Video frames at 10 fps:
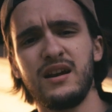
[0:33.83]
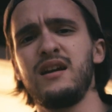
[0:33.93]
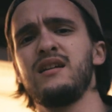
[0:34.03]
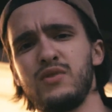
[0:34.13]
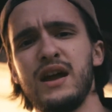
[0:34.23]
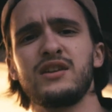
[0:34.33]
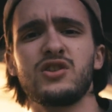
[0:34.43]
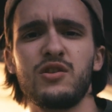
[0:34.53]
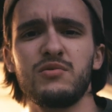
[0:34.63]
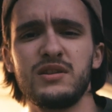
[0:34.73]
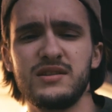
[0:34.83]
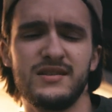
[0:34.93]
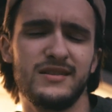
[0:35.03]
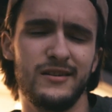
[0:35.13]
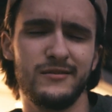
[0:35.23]
and red shutter
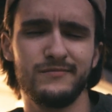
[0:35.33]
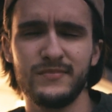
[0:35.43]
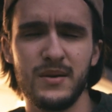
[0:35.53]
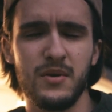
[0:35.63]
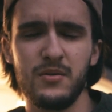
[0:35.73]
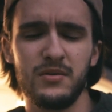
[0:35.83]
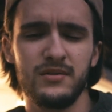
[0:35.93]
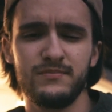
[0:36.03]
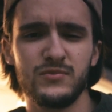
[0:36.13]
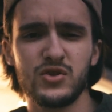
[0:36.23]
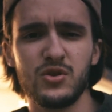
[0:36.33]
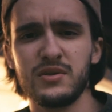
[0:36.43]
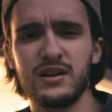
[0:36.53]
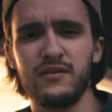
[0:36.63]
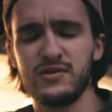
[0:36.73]
releases, so I'm not really sure
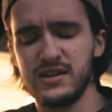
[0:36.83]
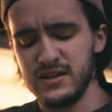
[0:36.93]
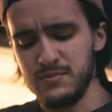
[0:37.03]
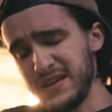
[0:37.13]
what the difference is.